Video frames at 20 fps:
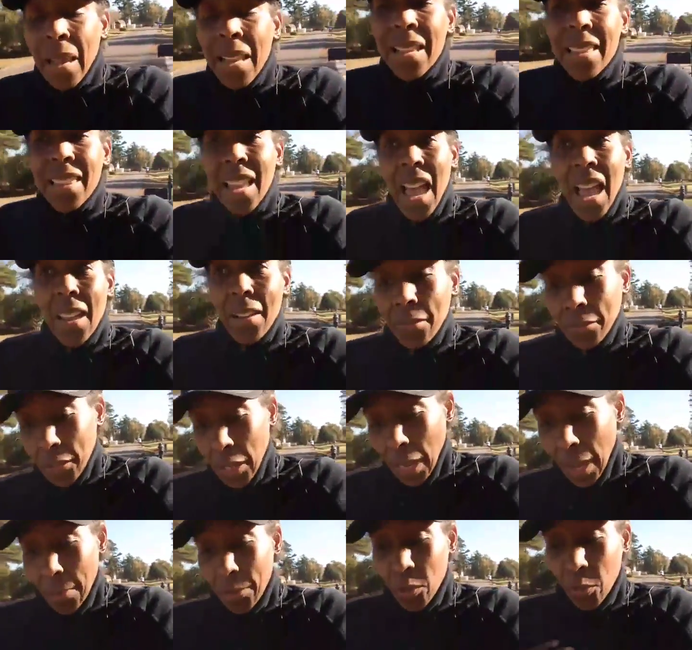A lot of
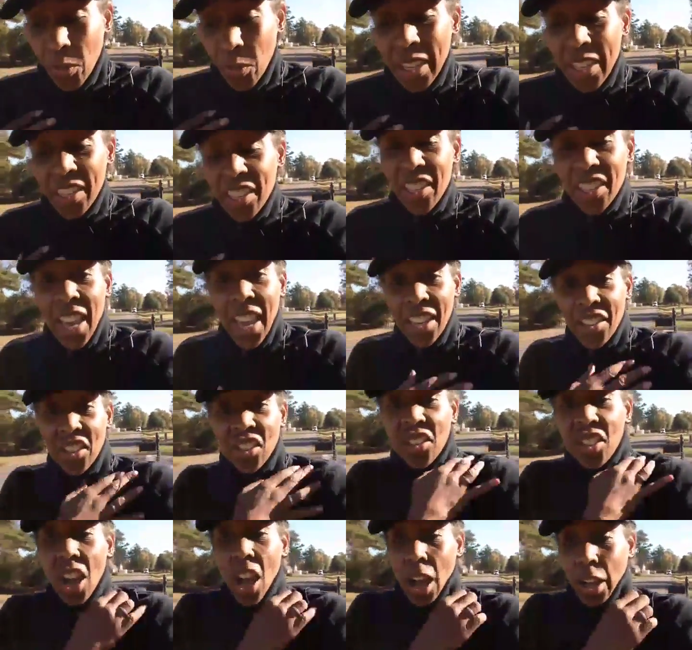times we stay
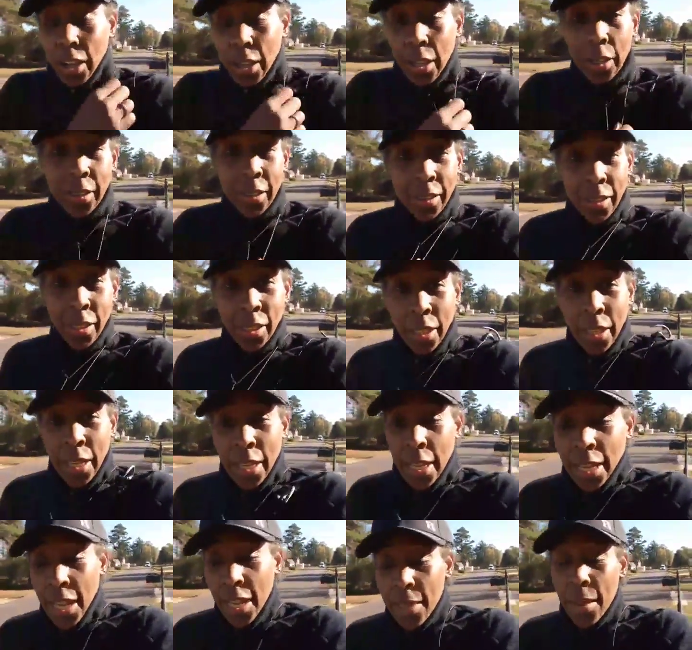stuck
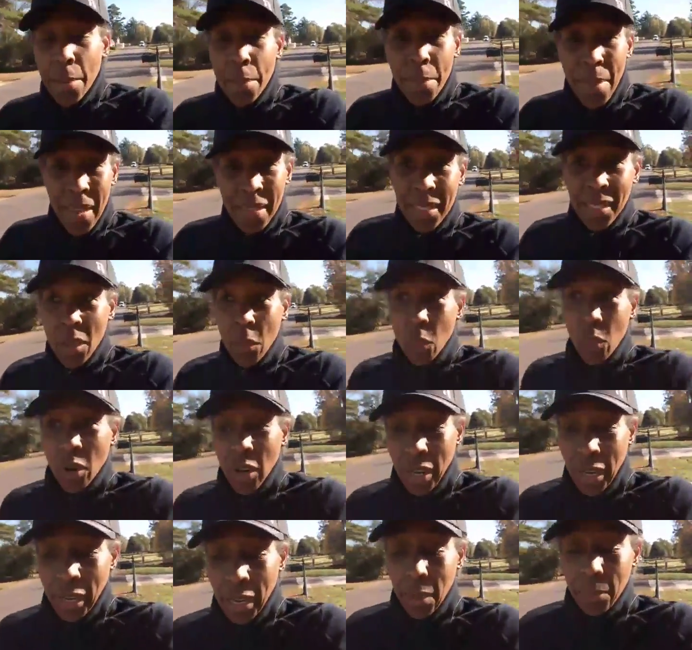in the mess that we're
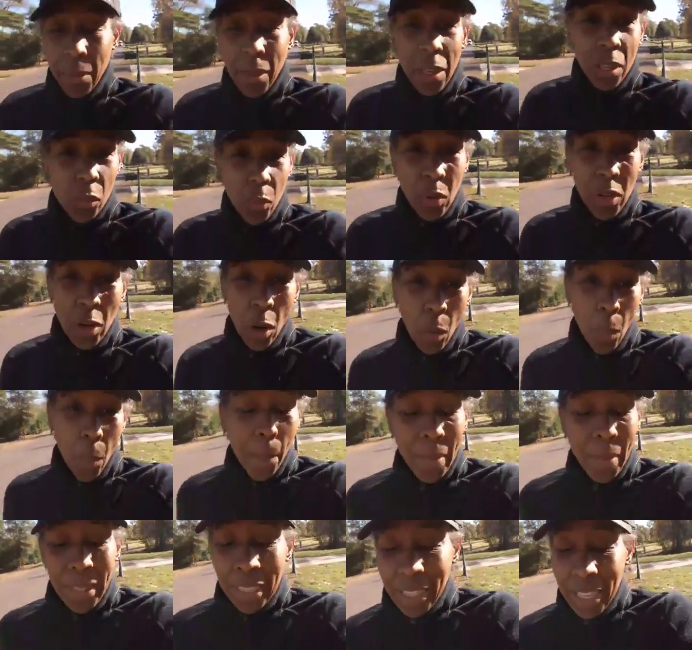in because we
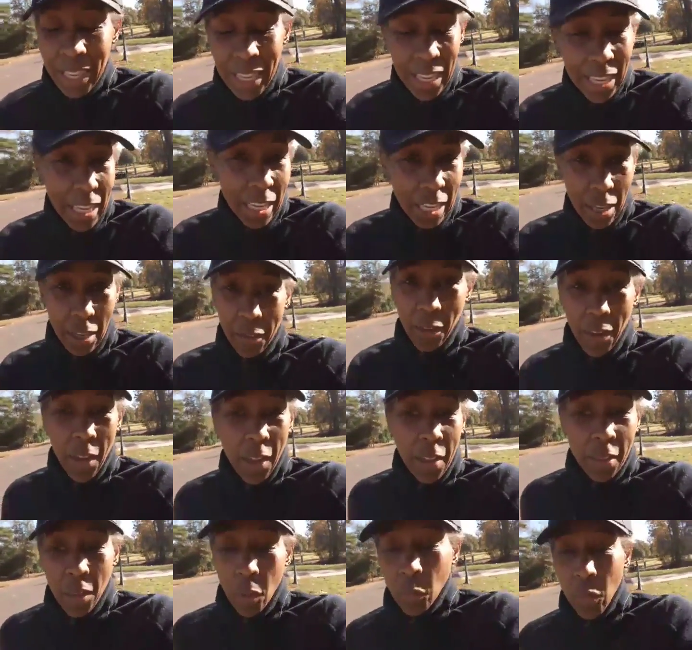don't believe
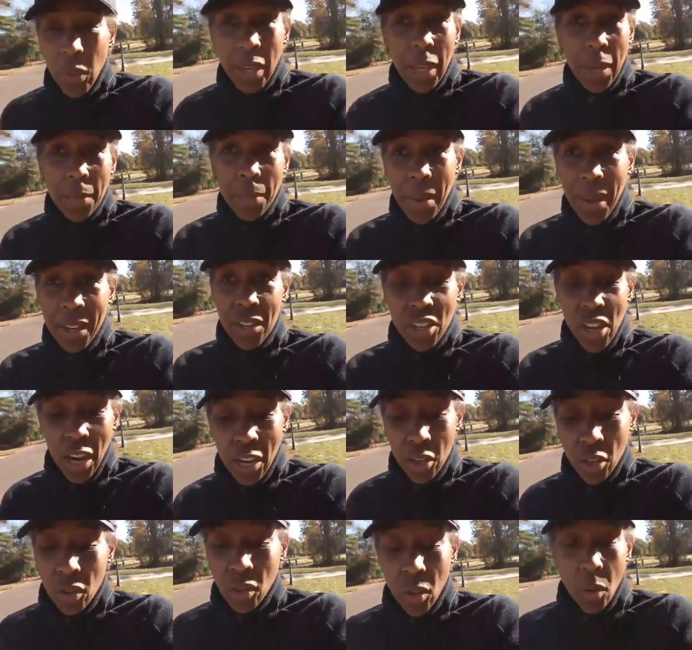that we can make
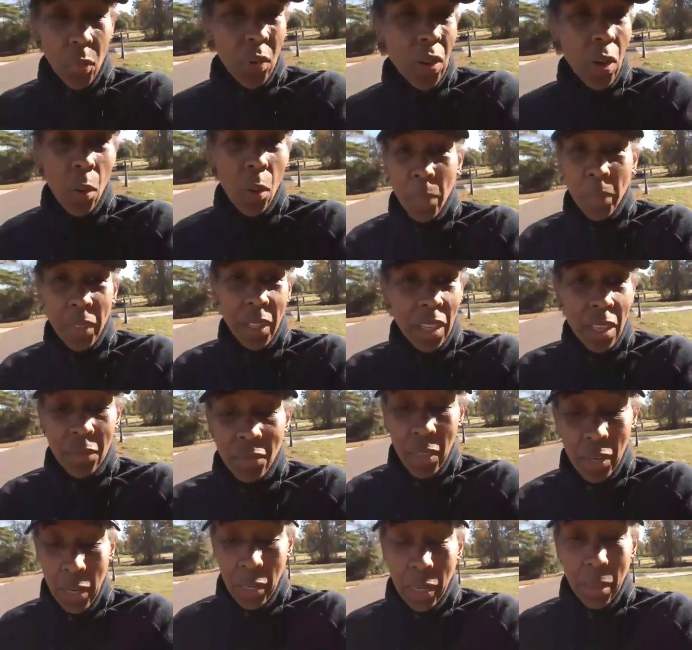changes, or we don't
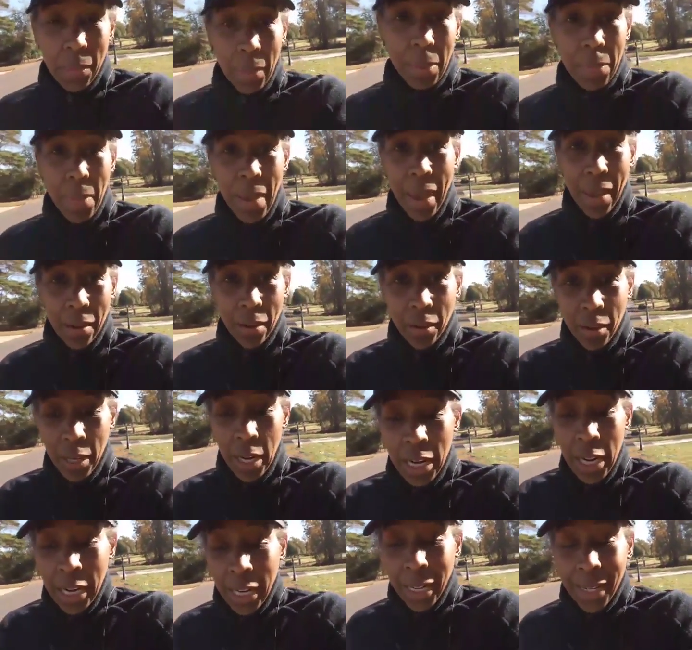believe that it can be better.
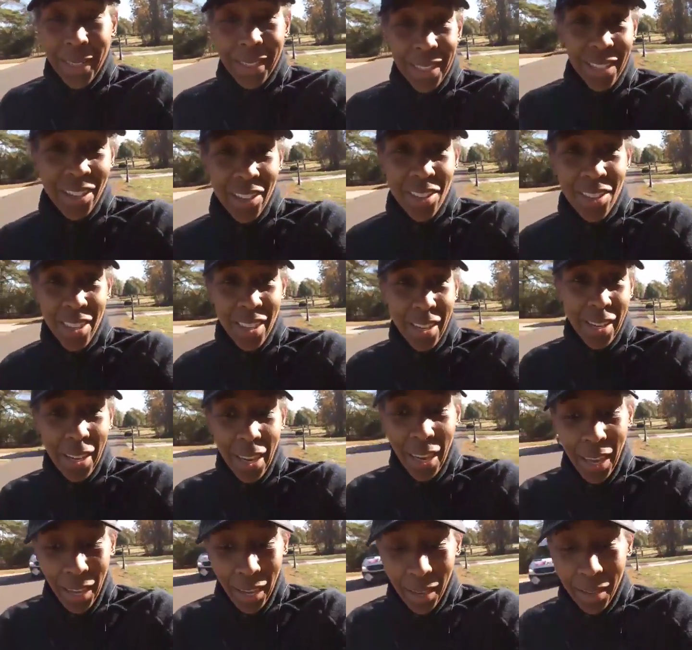Can I tell you that it
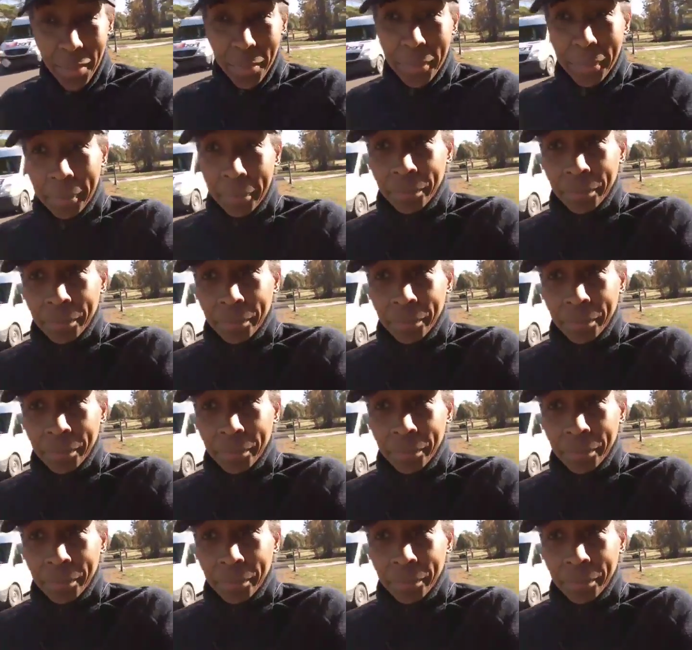can?